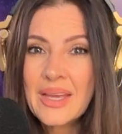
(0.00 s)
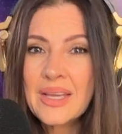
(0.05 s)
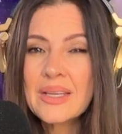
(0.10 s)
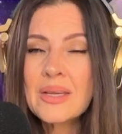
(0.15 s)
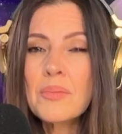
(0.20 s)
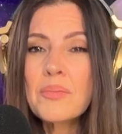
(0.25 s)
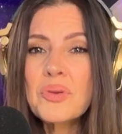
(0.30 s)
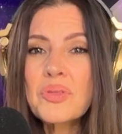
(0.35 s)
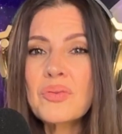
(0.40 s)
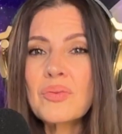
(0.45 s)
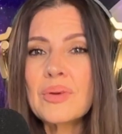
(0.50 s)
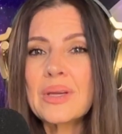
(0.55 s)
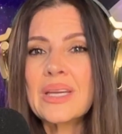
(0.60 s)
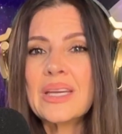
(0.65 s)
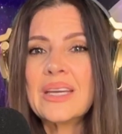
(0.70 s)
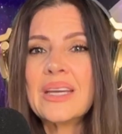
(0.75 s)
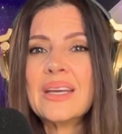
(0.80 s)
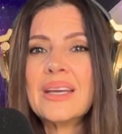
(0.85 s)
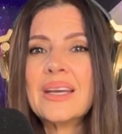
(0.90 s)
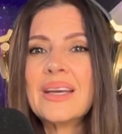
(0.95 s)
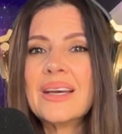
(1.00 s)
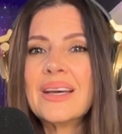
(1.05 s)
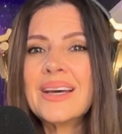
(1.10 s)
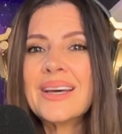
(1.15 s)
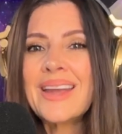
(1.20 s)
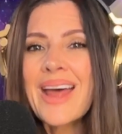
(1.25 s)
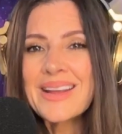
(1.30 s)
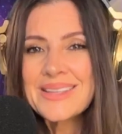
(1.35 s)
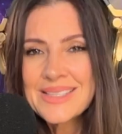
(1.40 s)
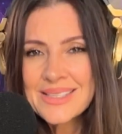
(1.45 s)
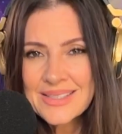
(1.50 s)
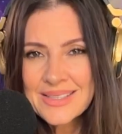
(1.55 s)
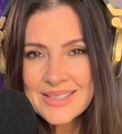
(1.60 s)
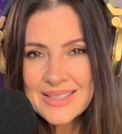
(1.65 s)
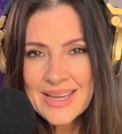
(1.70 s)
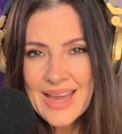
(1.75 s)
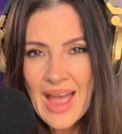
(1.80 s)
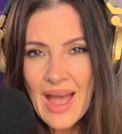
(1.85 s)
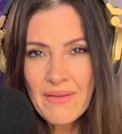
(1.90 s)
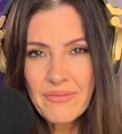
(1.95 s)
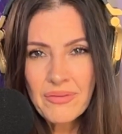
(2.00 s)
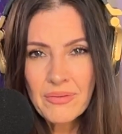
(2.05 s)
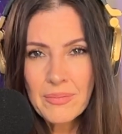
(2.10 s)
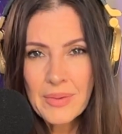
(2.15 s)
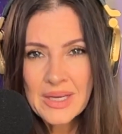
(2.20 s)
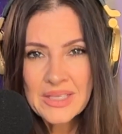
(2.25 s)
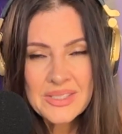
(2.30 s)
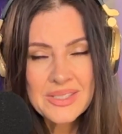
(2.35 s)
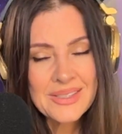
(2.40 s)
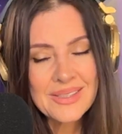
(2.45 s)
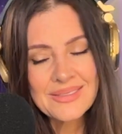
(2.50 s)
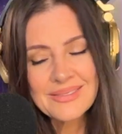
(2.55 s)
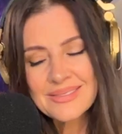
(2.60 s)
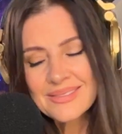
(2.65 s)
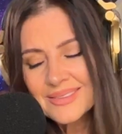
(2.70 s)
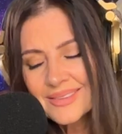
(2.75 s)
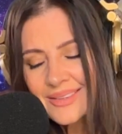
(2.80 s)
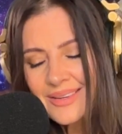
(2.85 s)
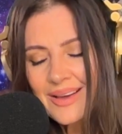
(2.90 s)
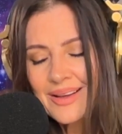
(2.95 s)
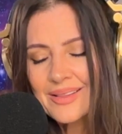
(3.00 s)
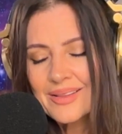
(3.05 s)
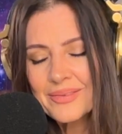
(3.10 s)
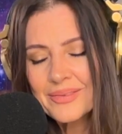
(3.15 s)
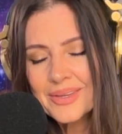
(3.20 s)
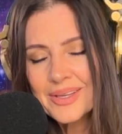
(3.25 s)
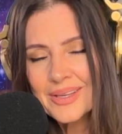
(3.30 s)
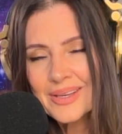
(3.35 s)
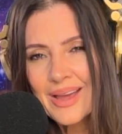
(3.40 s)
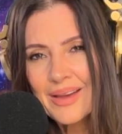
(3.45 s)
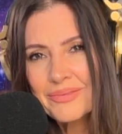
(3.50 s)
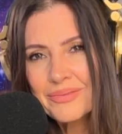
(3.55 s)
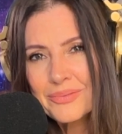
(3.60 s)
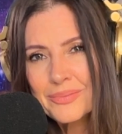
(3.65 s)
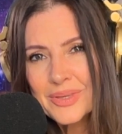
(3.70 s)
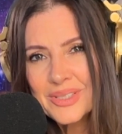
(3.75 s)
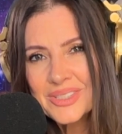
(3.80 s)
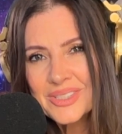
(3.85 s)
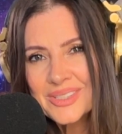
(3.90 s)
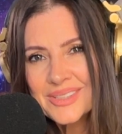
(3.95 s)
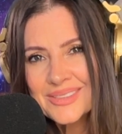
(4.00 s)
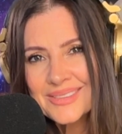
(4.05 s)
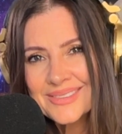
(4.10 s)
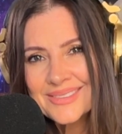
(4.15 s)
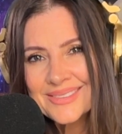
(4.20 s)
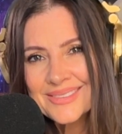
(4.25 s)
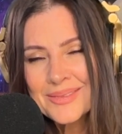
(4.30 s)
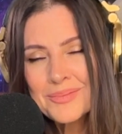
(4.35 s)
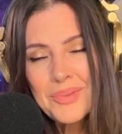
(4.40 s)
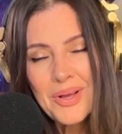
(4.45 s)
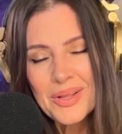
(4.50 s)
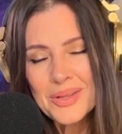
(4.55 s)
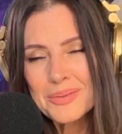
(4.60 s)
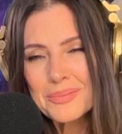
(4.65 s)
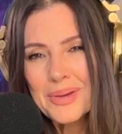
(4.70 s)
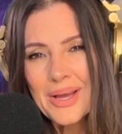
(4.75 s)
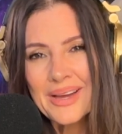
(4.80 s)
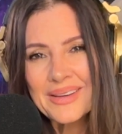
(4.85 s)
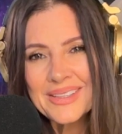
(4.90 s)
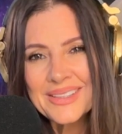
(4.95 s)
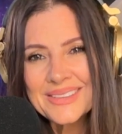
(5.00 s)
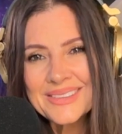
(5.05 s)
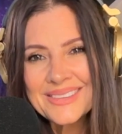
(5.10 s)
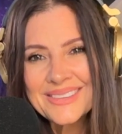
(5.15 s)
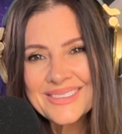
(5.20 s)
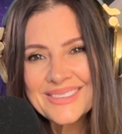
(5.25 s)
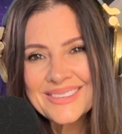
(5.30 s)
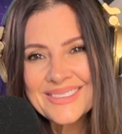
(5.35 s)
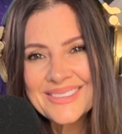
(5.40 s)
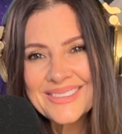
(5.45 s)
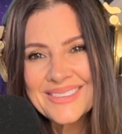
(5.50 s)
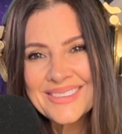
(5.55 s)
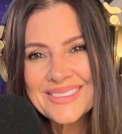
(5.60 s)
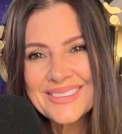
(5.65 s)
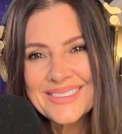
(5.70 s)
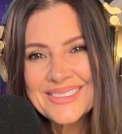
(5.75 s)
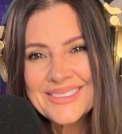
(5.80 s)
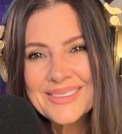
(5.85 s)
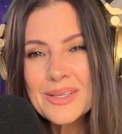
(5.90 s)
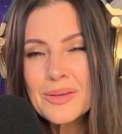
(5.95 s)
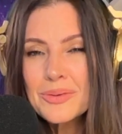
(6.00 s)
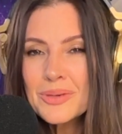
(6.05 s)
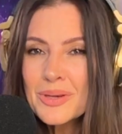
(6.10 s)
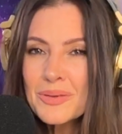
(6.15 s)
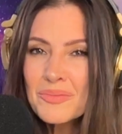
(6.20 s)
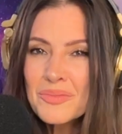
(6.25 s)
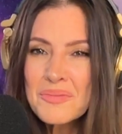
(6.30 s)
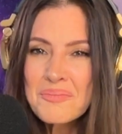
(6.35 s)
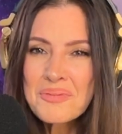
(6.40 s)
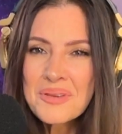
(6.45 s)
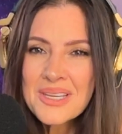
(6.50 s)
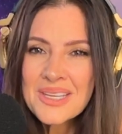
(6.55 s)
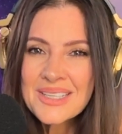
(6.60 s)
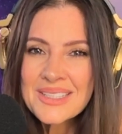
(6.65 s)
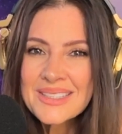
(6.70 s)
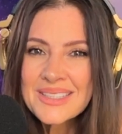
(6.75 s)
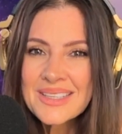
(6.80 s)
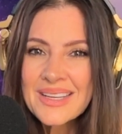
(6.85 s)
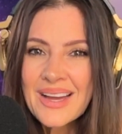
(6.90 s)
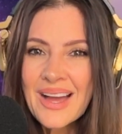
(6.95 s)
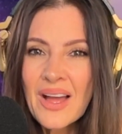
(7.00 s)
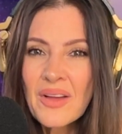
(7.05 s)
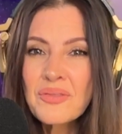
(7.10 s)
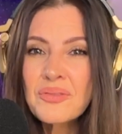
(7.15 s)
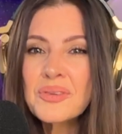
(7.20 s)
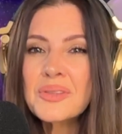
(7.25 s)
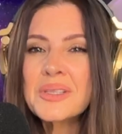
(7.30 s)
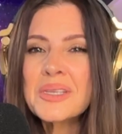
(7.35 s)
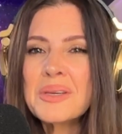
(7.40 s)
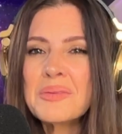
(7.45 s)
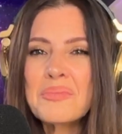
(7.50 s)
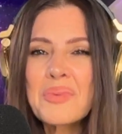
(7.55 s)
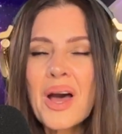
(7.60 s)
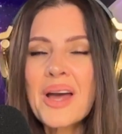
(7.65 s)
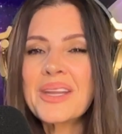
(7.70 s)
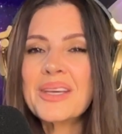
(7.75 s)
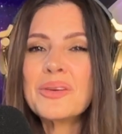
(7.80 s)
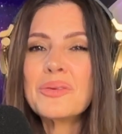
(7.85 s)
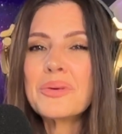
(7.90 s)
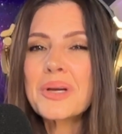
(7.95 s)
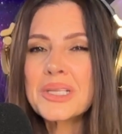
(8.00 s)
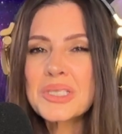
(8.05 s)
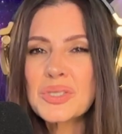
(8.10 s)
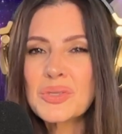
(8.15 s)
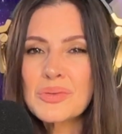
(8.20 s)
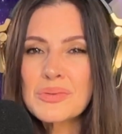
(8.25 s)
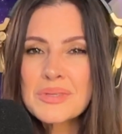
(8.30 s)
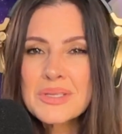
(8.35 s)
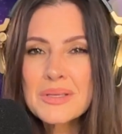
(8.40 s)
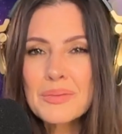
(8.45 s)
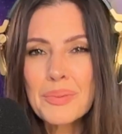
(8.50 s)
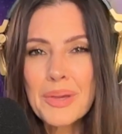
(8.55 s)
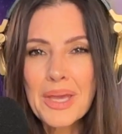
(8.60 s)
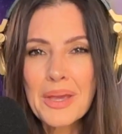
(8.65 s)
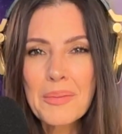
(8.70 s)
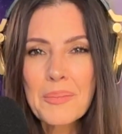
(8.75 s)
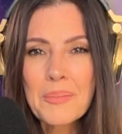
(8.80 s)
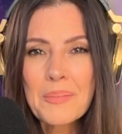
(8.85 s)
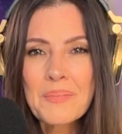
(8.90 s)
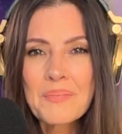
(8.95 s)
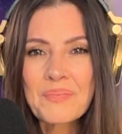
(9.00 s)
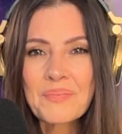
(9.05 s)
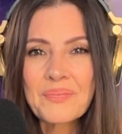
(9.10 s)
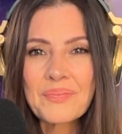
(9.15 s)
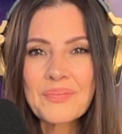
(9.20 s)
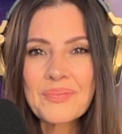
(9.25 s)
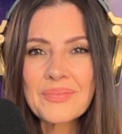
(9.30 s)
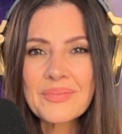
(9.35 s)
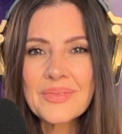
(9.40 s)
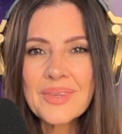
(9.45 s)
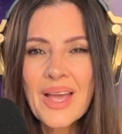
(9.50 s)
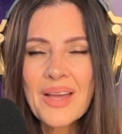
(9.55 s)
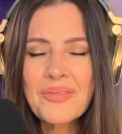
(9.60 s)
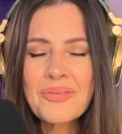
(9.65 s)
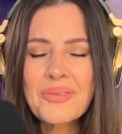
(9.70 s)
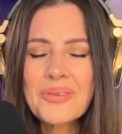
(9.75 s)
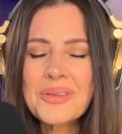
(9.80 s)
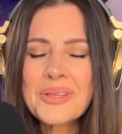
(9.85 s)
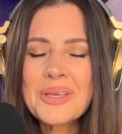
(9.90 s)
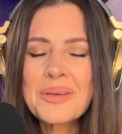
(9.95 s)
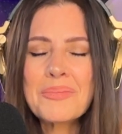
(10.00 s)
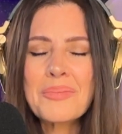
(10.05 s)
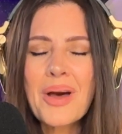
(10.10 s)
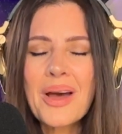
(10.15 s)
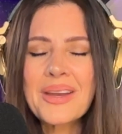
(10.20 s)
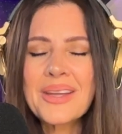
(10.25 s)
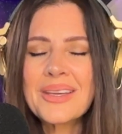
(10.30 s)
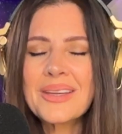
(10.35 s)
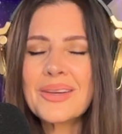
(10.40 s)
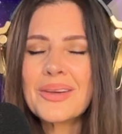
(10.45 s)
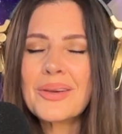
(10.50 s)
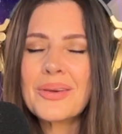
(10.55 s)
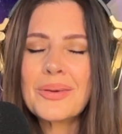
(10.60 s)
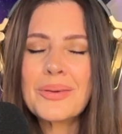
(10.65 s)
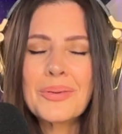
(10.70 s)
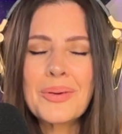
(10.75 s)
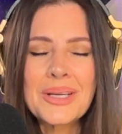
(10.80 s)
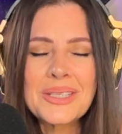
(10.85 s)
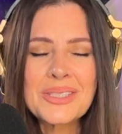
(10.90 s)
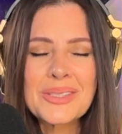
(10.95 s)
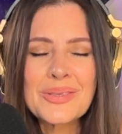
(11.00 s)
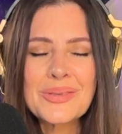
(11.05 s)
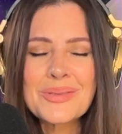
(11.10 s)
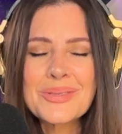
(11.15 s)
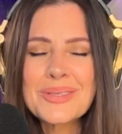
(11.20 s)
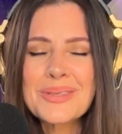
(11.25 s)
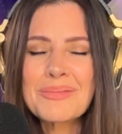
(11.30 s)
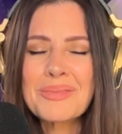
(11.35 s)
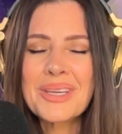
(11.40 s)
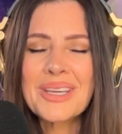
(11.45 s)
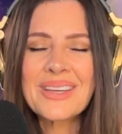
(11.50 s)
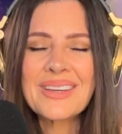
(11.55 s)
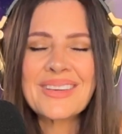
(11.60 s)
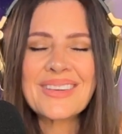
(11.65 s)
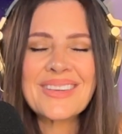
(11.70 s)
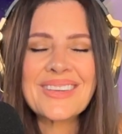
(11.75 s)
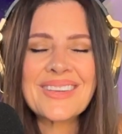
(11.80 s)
Number 3, an identity affirmation. You know, I love a good affirmation. I'm all about it. So you can repeat, I fully embody who I choose to be. I fully embody who I choose to be.